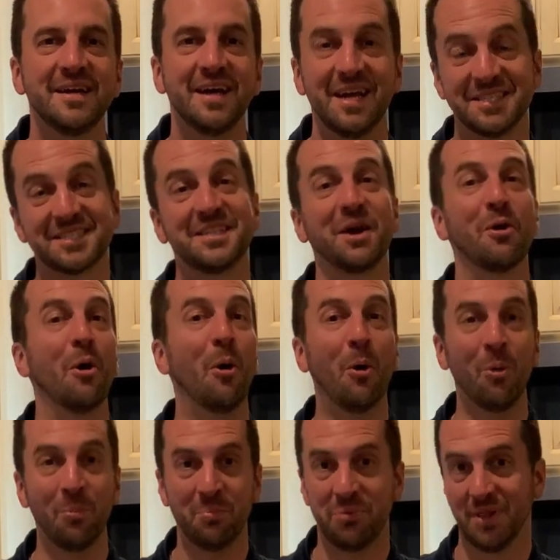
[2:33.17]
It's their
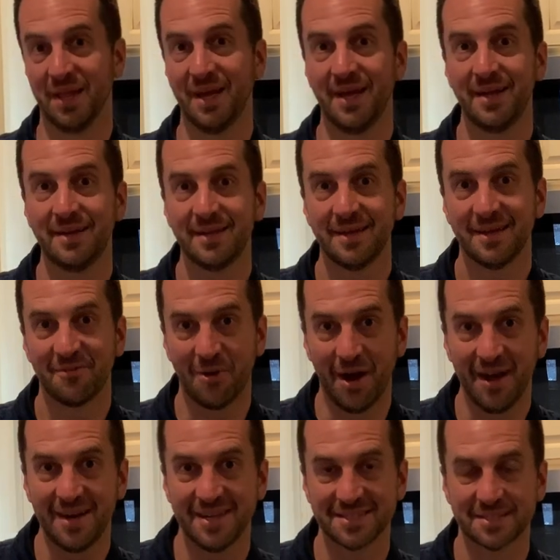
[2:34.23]
own blend,
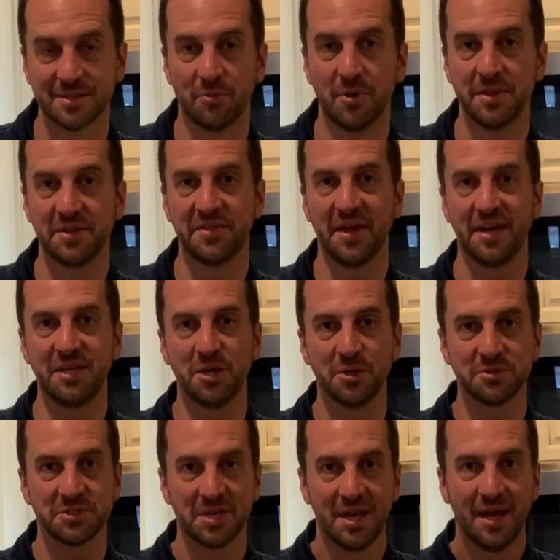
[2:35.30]
right? It's the one that they
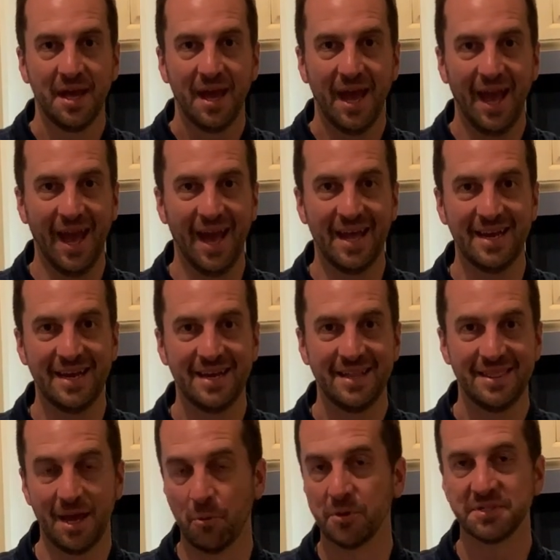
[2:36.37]
use. And
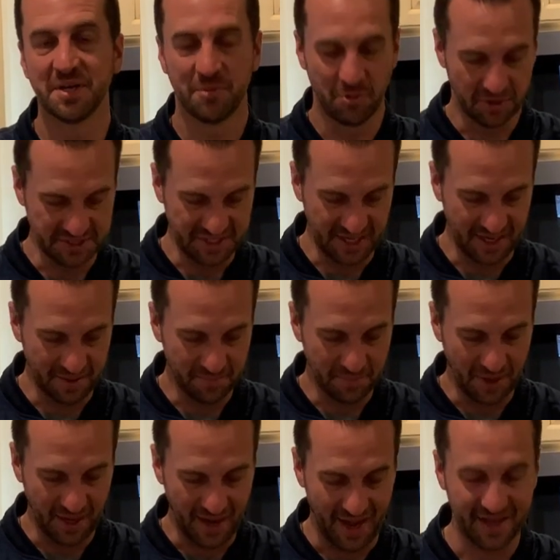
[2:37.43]
they won't tell me what's in it,
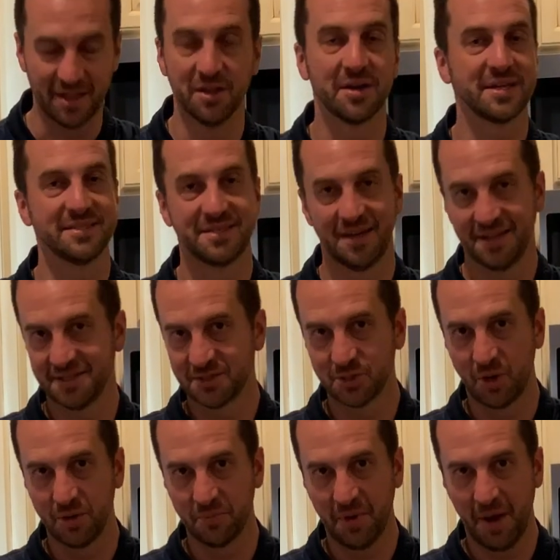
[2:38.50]
but I can look and tell it's
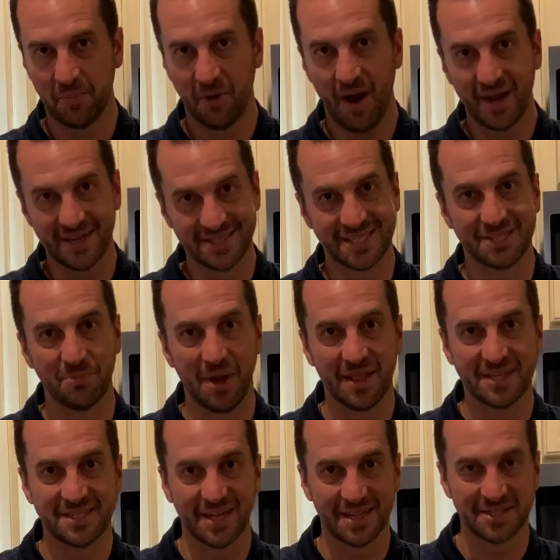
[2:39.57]
salt and pepper. I can smell
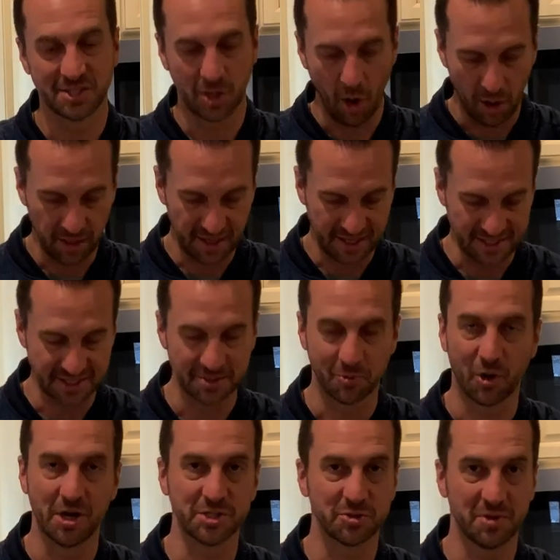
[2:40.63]
until it's garlic and some
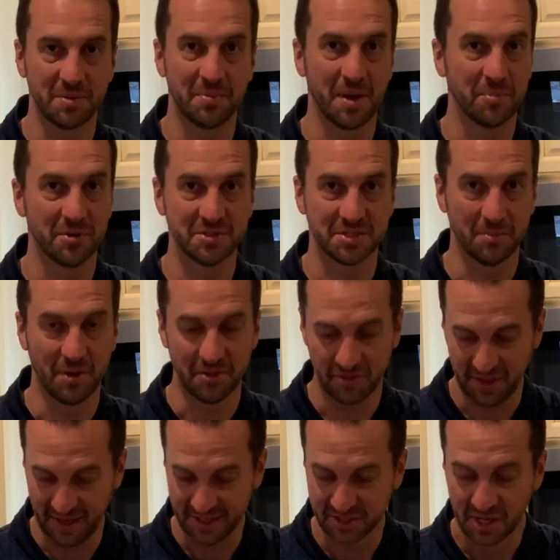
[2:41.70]
crushed red pepper and some other
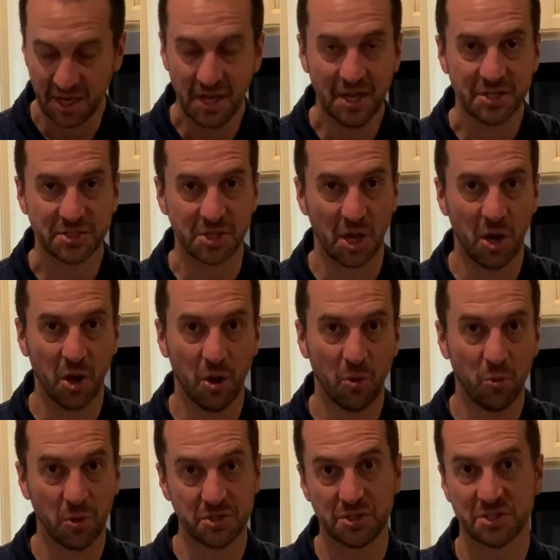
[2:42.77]
things. So
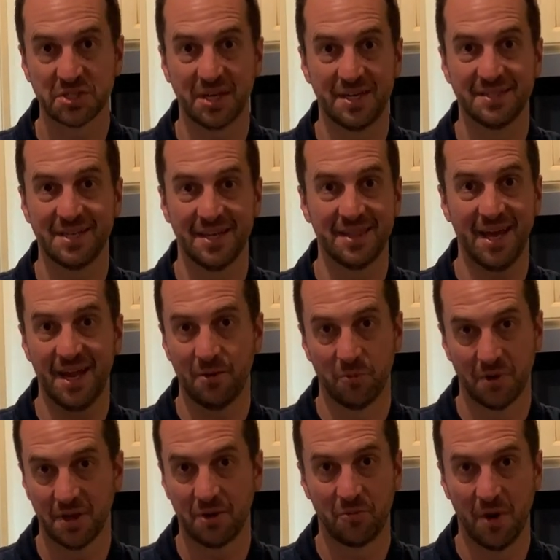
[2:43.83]
we're just going to take that and we're
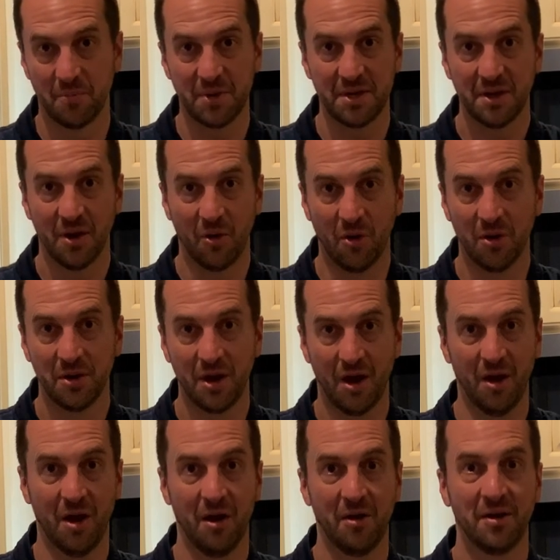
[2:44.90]
going to rub it on
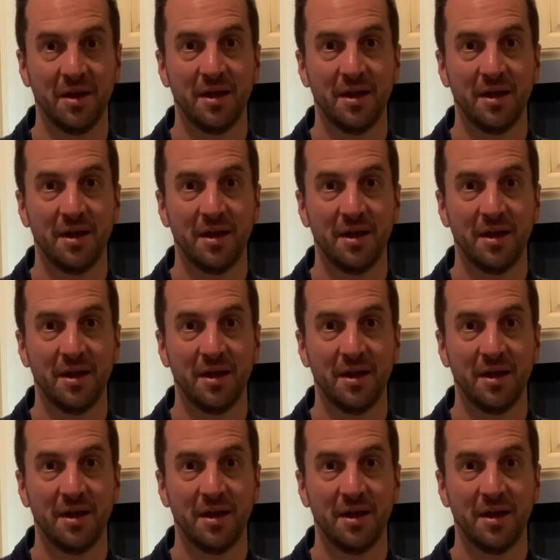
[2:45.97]
our